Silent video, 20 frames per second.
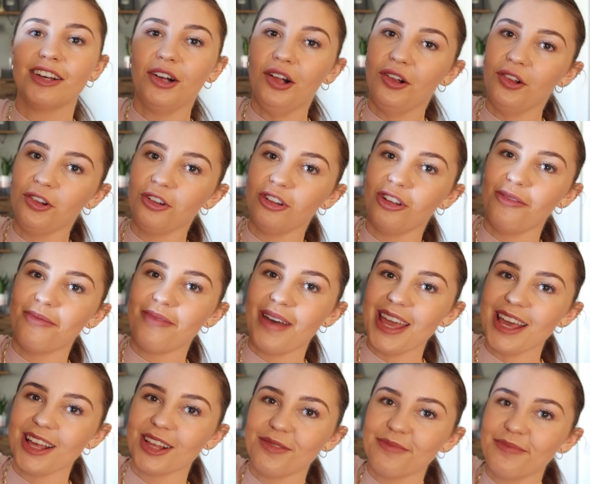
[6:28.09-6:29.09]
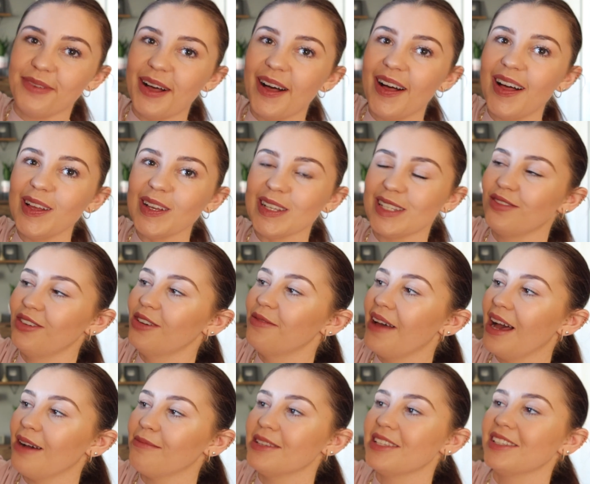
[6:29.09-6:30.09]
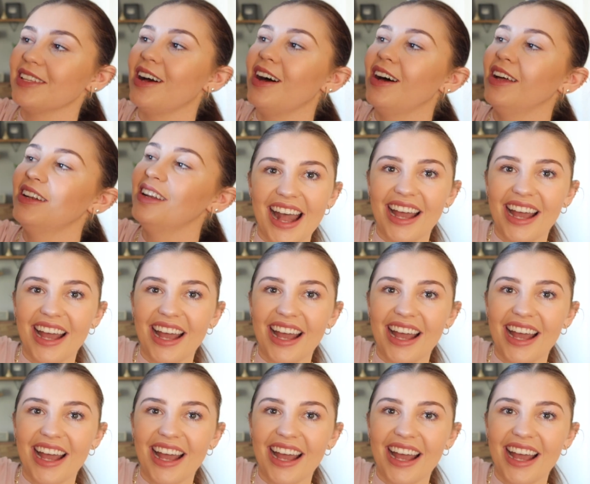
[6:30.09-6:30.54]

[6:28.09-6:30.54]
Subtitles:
cool makeup box from Amazon,